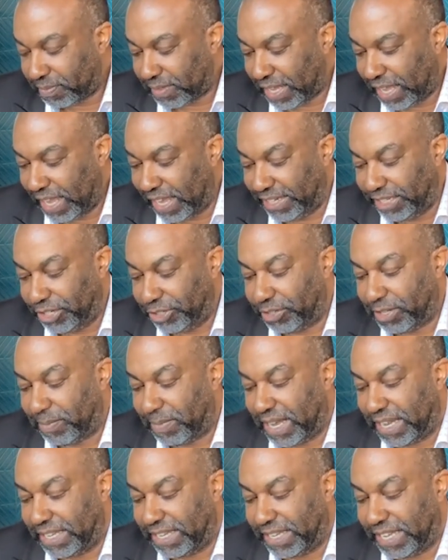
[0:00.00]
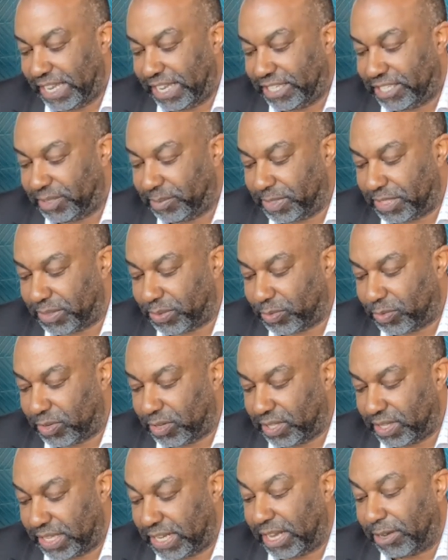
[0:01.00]
I knew that my engagements
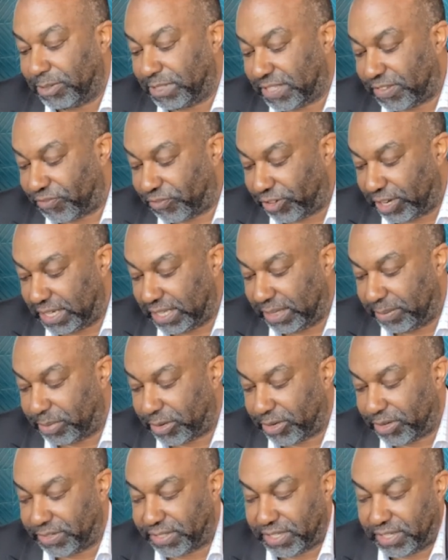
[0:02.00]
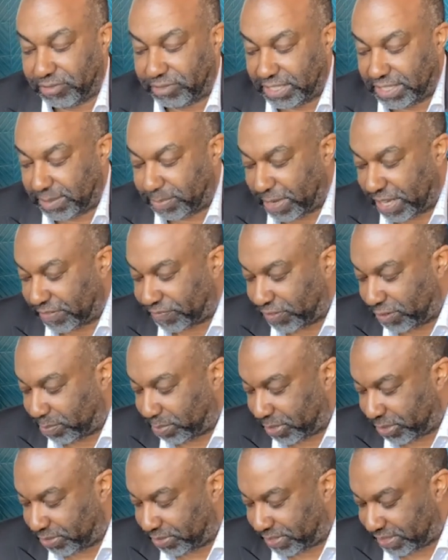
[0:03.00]
were that I was a friendly person, a respectful
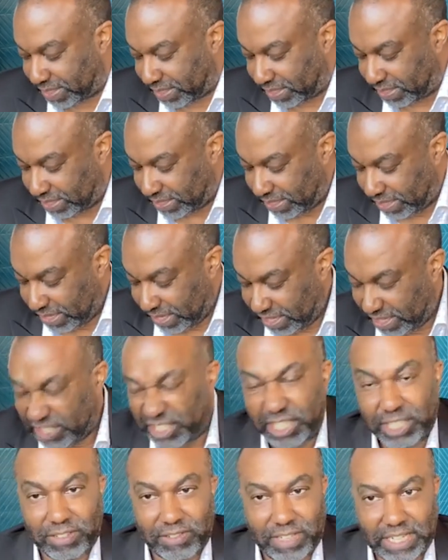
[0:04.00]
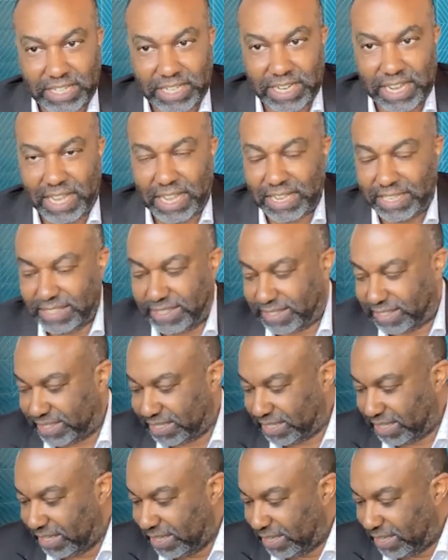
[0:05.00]
person, generally nice.